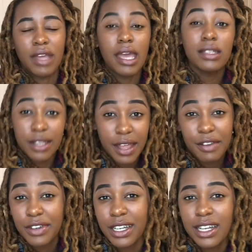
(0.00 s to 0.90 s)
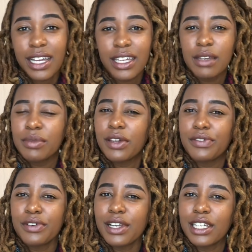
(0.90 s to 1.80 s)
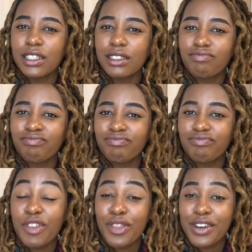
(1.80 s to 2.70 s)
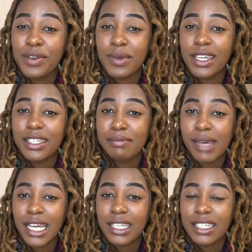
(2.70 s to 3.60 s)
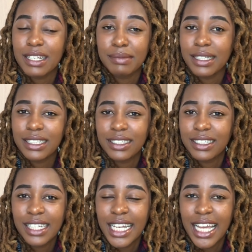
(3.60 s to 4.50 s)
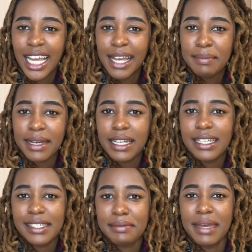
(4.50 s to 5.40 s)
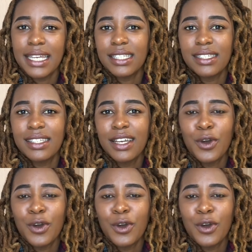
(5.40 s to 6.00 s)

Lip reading: in South Africa, I keep that for like 3 weeks max, and I'm like, my hair is a mess.